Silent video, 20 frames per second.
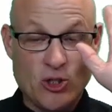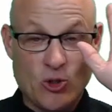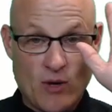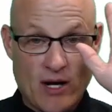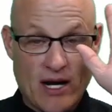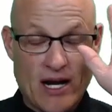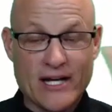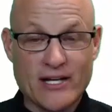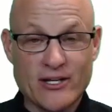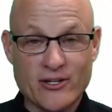You
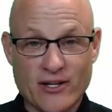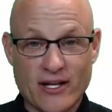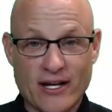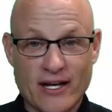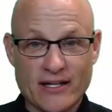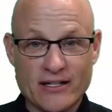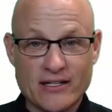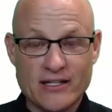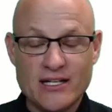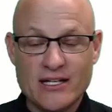know why I do
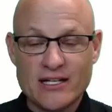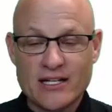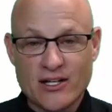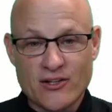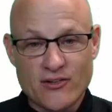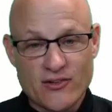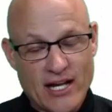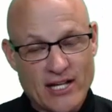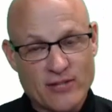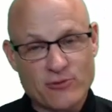that?
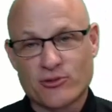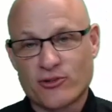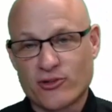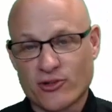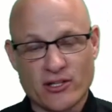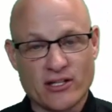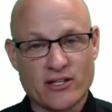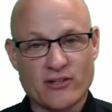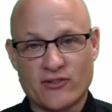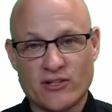Because that's
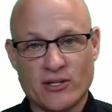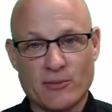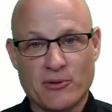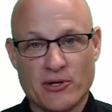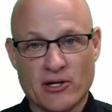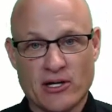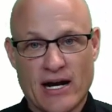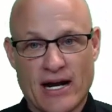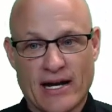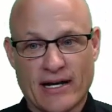what you're going to see
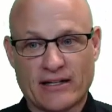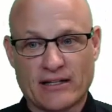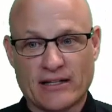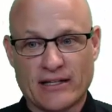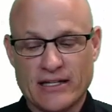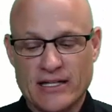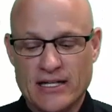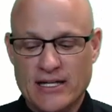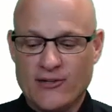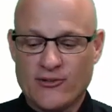
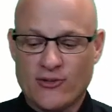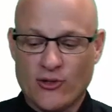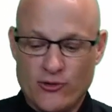periodically.